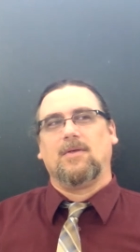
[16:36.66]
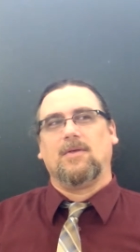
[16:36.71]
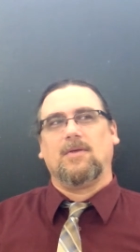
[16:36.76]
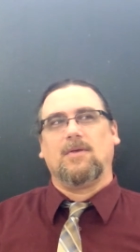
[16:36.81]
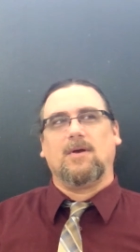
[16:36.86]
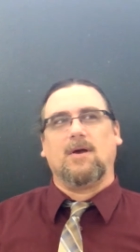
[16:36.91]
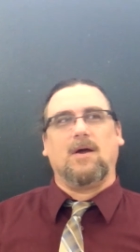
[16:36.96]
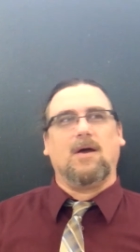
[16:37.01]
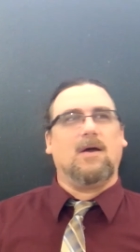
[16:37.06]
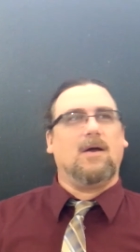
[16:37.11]

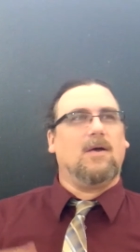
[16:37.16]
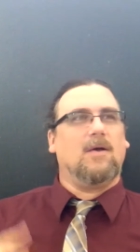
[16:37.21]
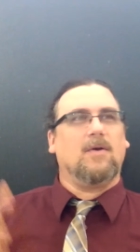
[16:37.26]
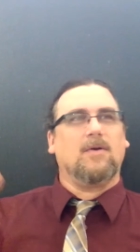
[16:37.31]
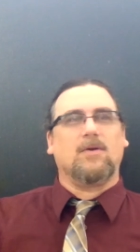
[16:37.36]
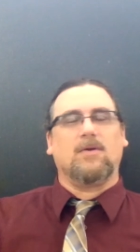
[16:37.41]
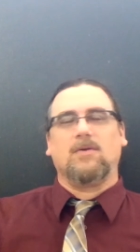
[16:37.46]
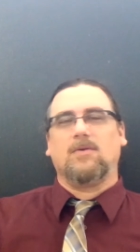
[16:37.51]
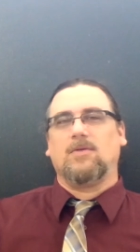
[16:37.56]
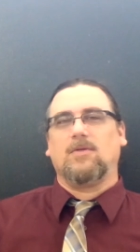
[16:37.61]

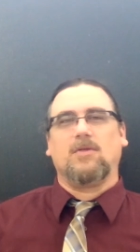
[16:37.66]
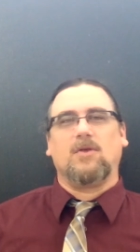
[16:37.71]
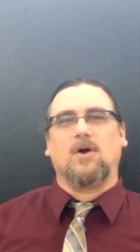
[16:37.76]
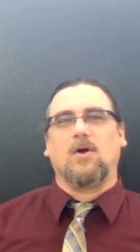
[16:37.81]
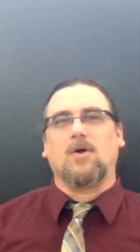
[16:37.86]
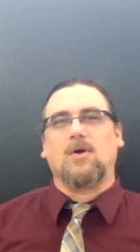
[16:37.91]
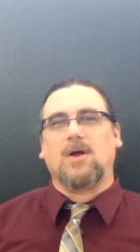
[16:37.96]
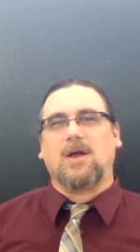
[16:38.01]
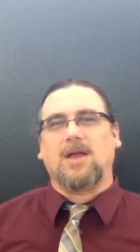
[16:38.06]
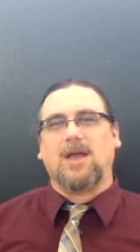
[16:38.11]
The
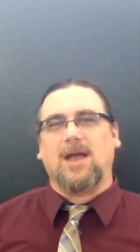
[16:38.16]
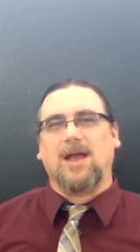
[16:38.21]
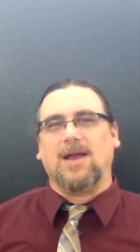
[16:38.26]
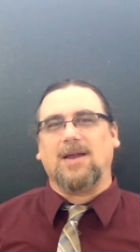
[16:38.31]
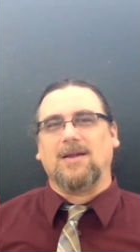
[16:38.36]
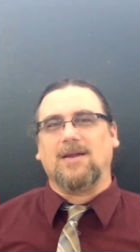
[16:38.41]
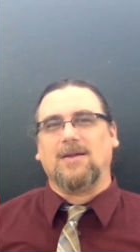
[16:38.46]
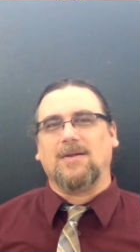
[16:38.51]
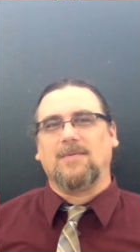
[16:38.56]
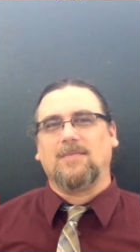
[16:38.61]

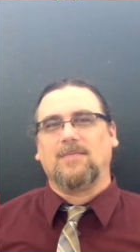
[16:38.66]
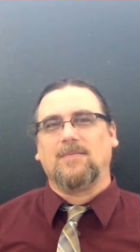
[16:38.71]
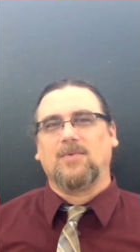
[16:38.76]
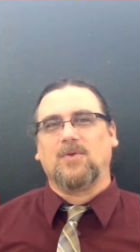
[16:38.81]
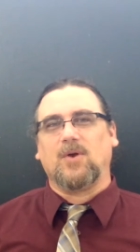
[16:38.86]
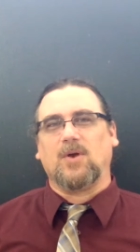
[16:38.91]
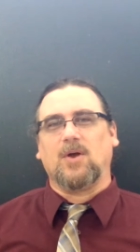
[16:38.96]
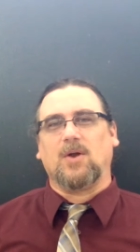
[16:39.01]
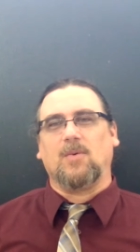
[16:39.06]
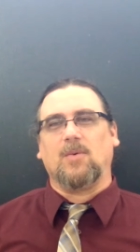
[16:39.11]
hurricane
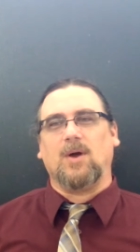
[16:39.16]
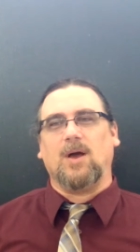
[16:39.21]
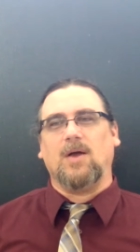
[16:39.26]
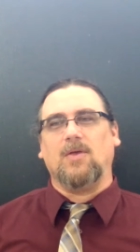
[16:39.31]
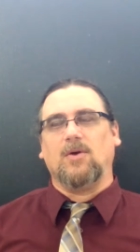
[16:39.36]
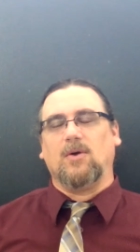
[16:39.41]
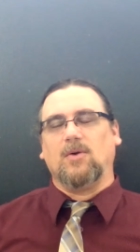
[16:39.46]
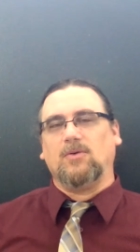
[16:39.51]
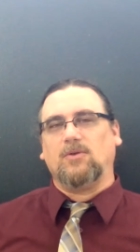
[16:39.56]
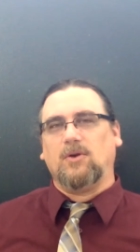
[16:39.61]
took it away.
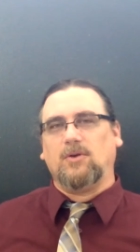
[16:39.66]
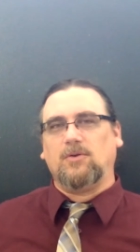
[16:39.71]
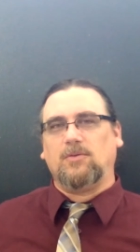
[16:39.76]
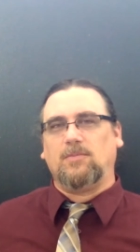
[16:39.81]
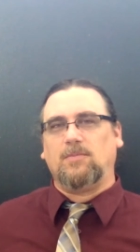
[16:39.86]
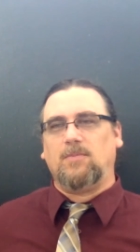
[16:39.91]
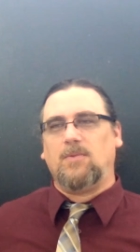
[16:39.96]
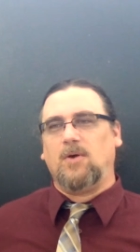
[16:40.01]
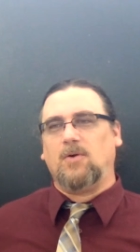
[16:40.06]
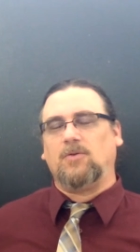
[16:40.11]

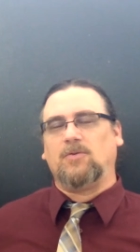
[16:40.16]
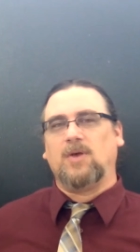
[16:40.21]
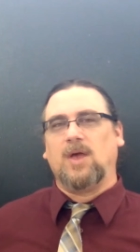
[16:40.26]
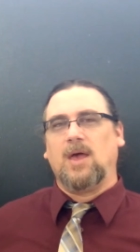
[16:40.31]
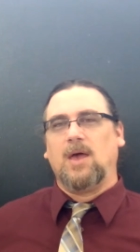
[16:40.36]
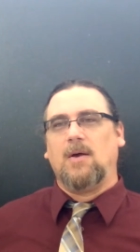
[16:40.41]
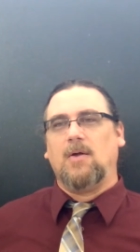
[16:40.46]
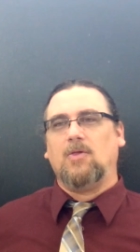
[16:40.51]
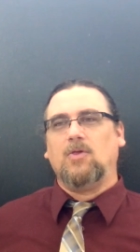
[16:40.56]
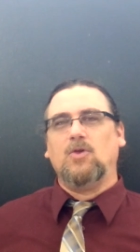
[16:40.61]
Those
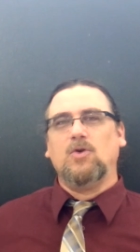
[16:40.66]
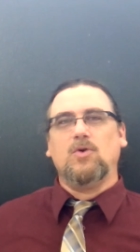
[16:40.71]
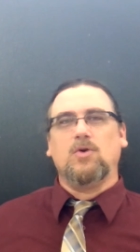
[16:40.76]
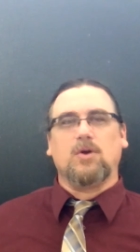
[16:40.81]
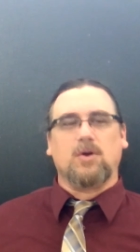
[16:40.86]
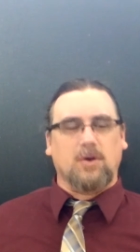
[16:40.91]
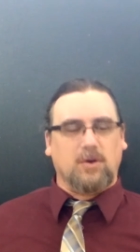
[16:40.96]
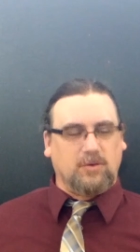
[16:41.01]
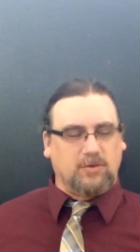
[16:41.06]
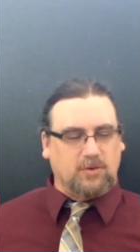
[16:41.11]

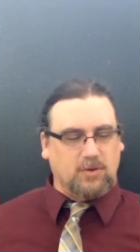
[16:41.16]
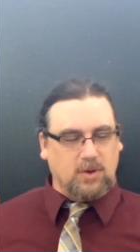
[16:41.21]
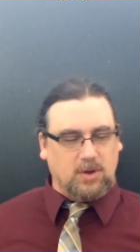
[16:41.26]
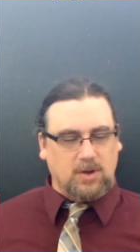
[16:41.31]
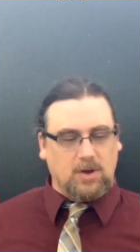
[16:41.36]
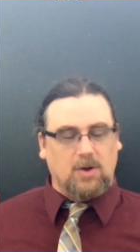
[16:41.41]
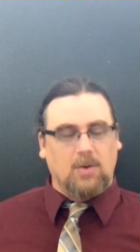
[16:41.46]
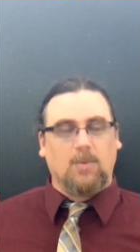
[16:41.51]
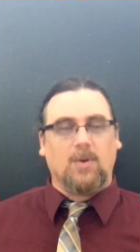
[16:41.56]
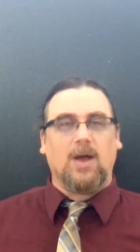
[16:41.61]
looters
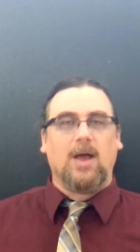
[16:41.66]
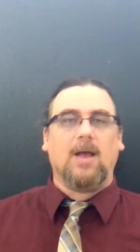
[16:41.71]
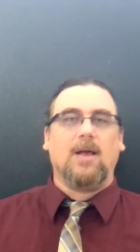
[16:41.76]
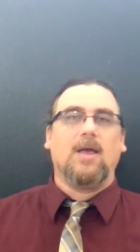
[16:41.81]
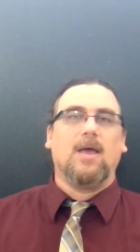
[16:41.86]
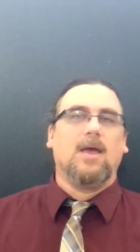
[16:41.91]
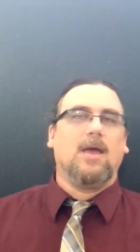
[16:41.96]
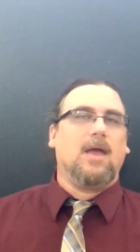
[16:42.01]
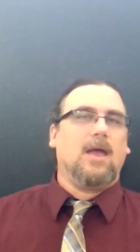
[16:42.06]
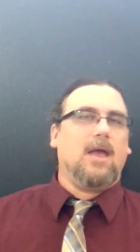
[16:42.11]
took it away.
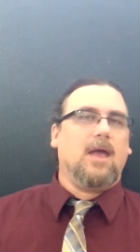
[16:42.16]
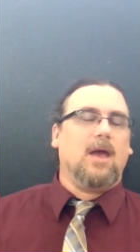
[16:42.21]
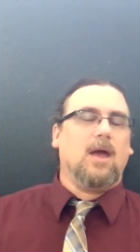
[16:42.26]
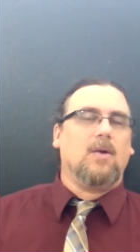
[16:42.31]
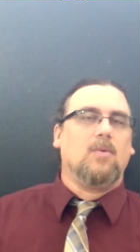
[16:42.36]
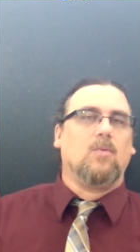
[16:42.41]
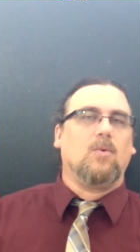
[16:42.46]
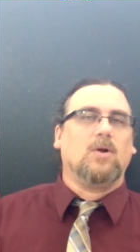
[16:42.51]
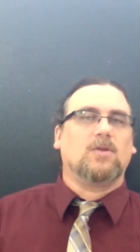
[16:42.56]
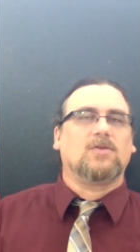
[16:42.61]

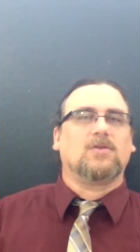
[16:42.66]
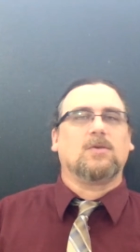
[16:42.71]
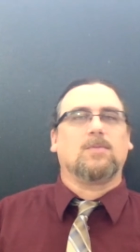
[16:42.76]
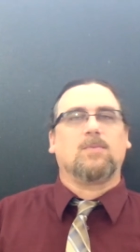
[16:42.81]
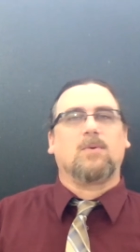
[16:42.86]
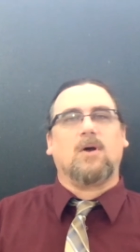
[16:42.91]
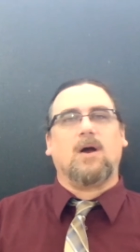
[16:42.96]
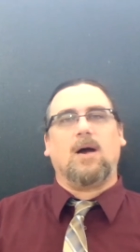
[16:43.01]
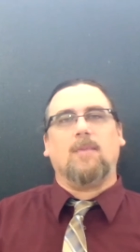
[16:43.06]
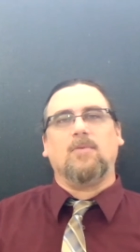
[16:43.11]
And what's the
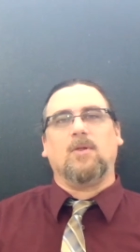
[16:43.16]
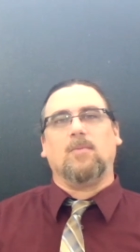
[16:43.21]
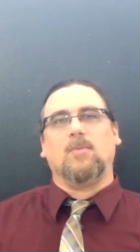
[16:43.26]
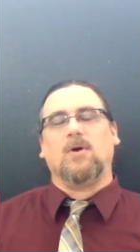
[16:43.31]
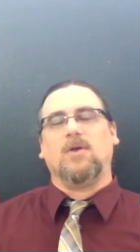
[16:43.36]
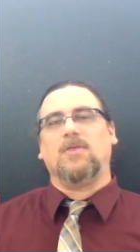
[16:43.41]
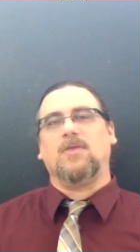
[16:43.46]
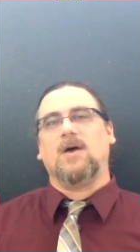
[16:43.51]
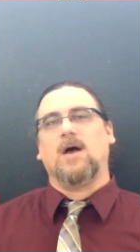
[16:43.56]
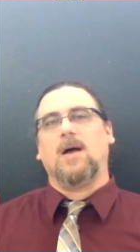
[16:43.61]
problem
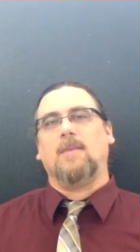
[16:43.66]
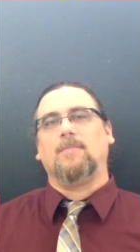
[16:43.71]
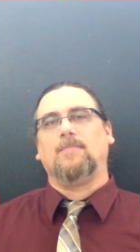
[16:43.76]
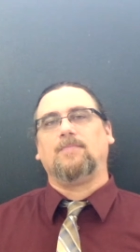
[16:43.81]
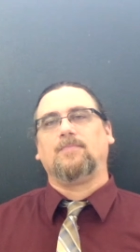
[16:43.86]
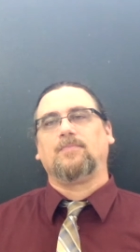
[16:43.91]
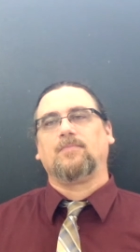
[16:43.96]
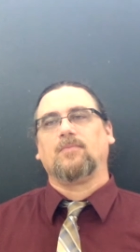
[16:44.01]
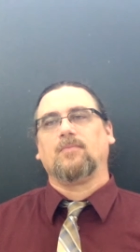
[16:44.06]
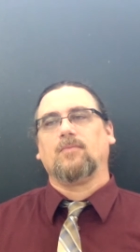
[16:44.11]
with that?
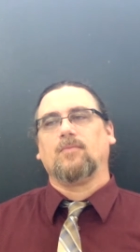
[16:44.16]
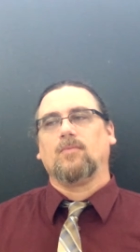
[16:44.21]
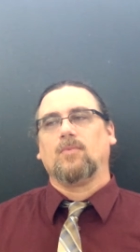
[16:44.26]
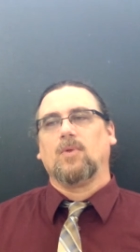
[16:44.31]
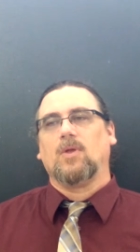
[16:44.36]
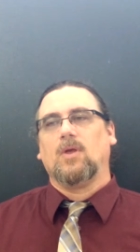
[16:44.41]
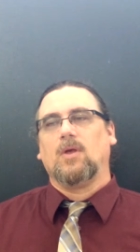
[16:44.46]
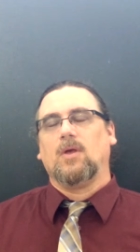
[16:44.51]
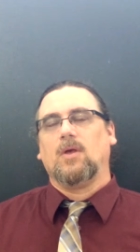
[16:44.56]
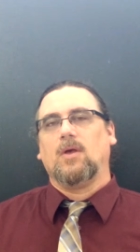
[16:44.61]

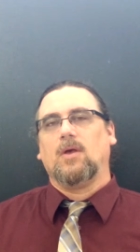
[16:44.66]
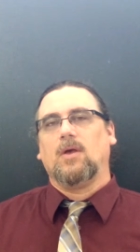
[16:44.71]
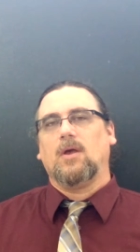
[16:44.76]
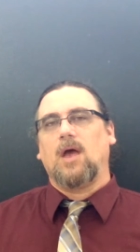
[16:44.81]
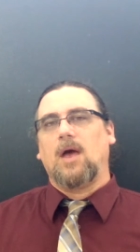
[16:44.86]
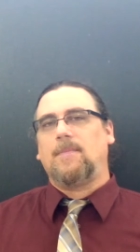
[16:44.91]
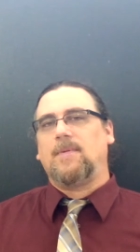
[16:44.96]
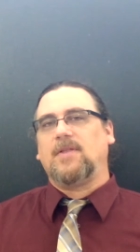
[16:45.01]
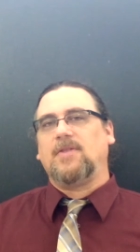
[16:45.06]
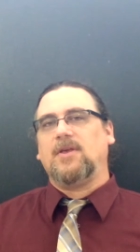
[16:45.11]

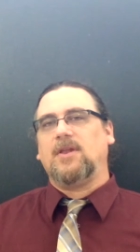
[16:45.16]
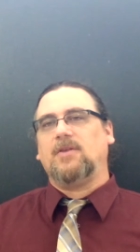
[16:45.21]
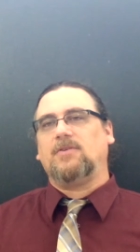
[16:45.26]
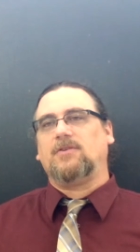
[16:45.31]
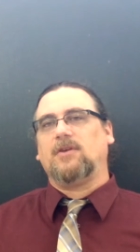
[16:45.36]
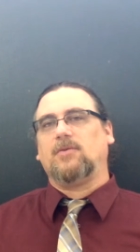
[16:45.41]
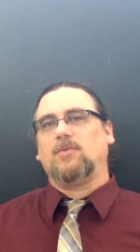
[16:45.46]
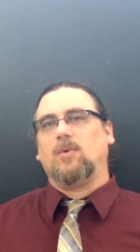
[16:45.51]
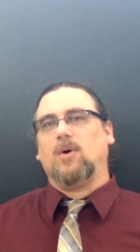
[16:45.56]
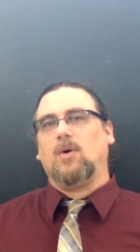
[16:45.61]
Epictetus
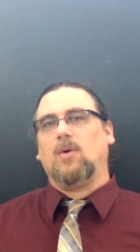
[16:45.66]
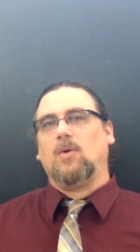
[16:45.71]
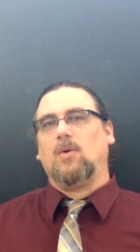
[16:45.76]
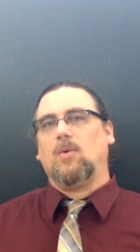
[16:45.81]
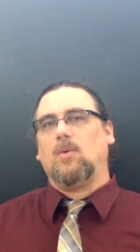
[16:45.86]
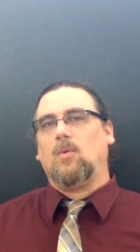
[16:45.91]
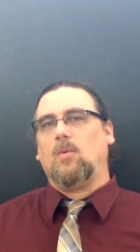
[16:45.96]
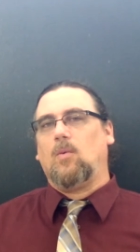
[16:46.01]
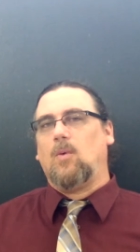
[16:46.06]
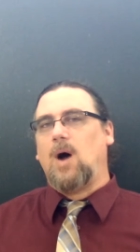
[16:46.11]
says,
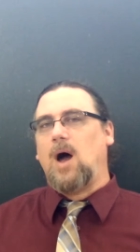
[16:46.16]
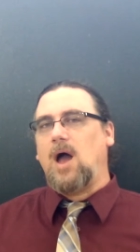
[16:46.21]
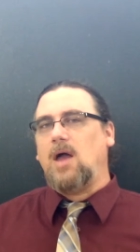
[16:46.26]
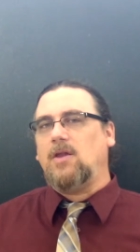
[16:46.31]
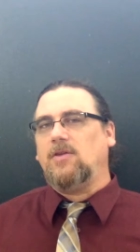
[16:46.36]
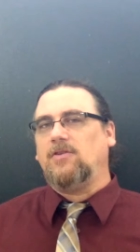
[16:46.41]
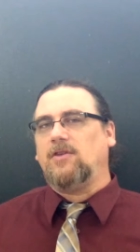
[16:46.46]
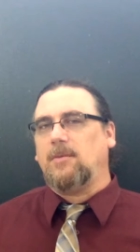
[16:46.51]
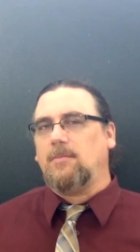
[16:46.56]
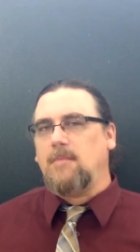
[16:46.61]
well, why
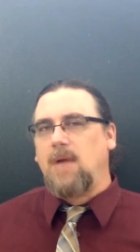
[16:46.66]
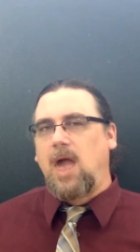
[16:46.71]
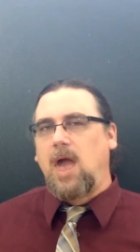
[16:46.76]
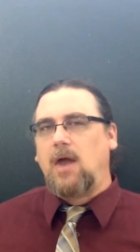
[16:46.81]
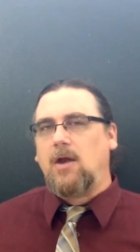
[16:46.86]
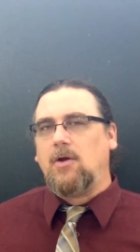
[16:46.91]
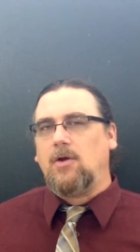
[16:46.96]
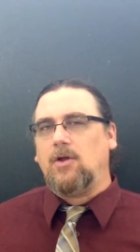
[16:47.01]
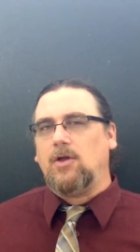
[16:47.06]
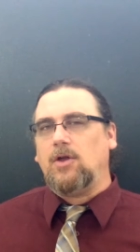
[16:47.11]
does it
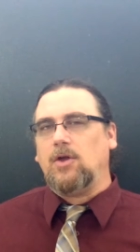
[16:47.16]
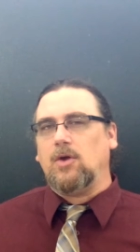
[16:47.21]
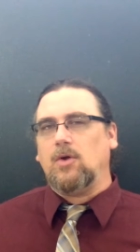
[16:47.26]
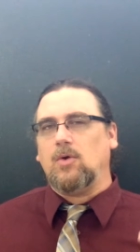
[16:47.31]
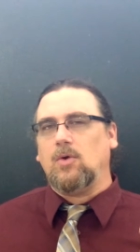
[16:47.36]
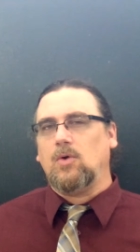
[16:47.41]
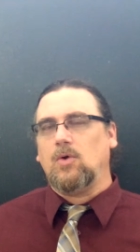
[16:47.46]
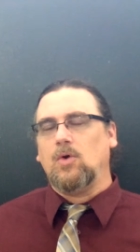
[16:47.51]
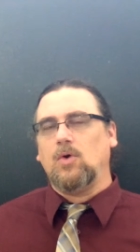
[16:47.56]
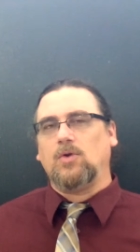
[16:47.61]
matter to
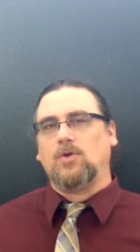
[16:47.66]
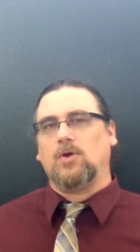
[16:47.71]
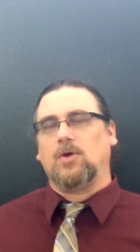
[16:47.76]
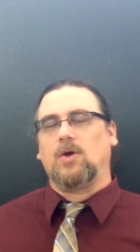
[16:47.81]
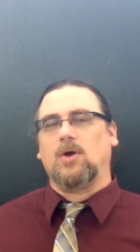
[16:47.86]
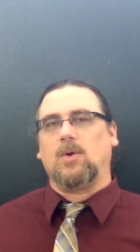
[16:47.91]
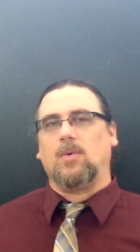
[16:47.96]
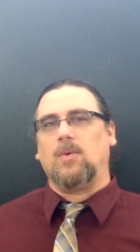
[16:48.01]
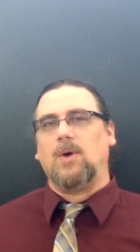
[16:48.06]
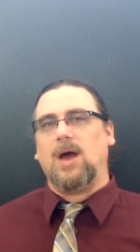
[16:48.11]
you who
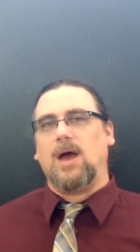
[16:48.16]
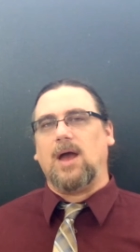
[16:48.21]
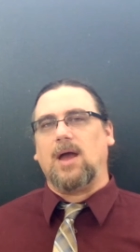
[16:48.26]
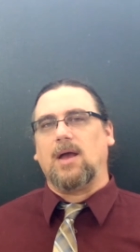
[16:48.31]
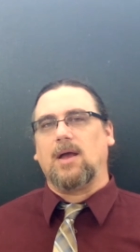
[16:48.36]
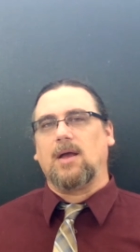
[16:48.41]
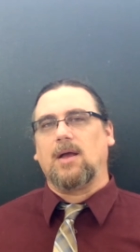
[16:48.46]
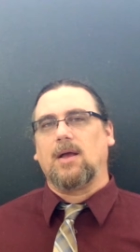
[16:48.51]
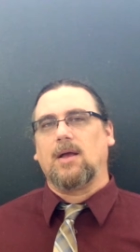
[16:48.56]
took it away?